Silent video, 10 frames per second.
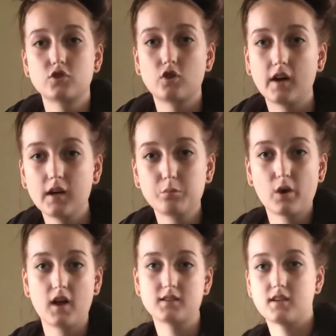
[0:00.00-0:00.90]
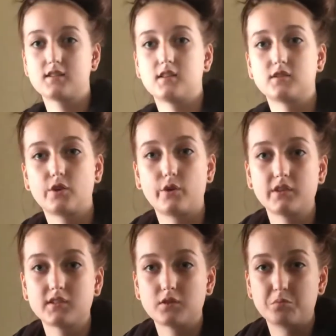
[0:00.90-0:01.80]
training process is
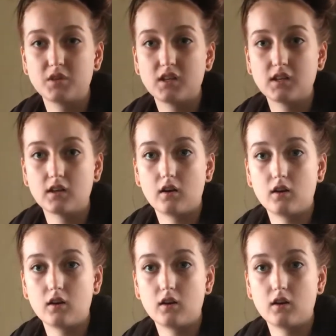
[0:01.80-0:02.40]
going to be